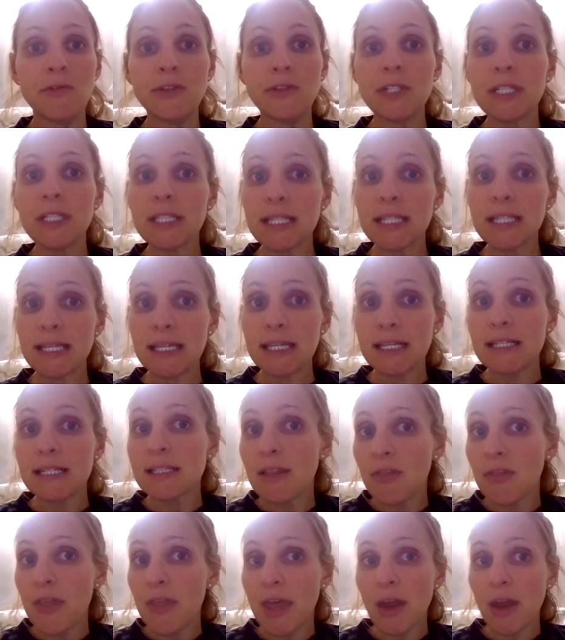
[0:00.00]
disease
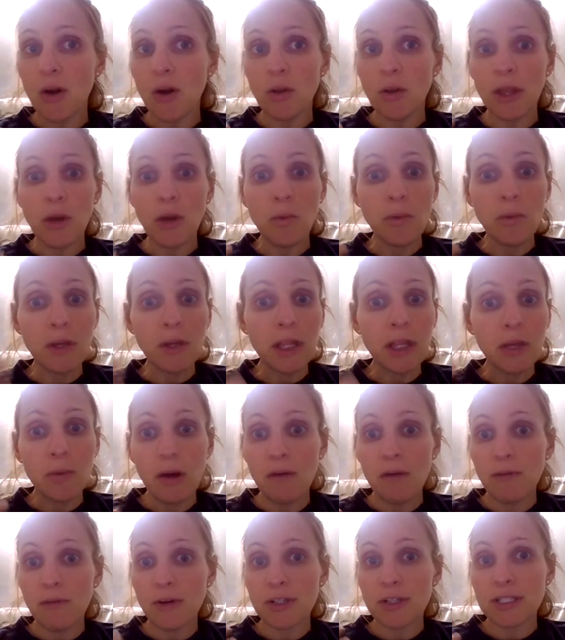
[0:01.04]
that they are like really
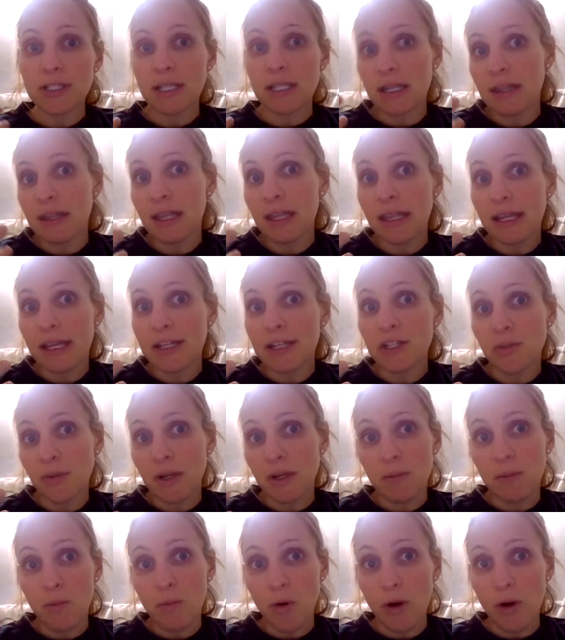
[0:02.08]
well versed in and they'd like to
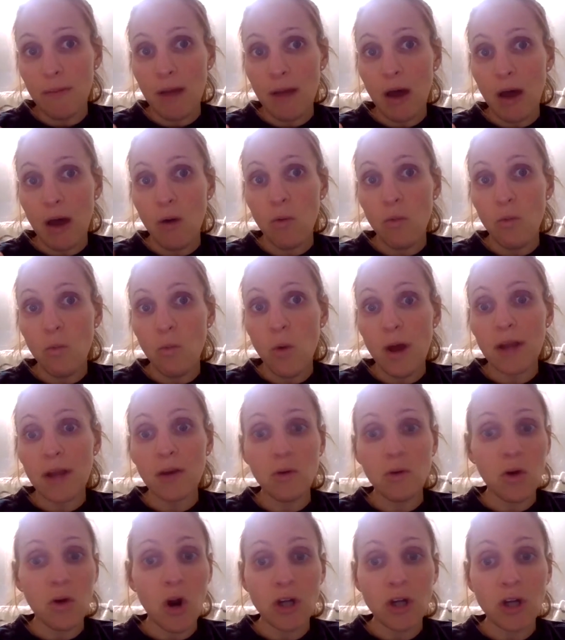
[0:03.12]
read more about what
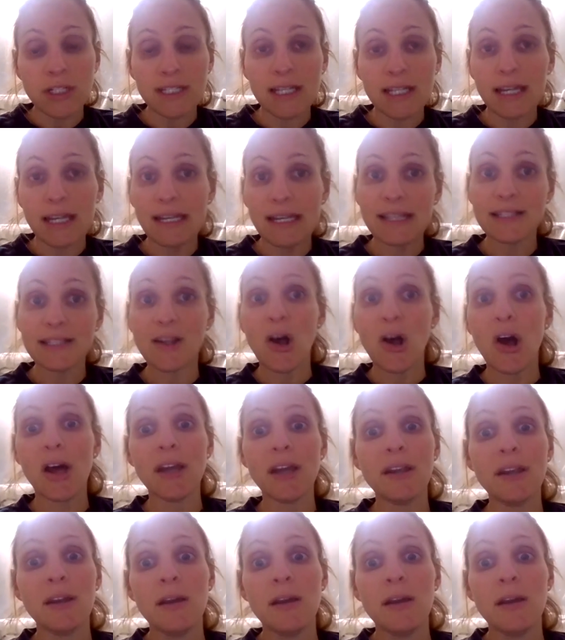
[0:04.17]
our study is on.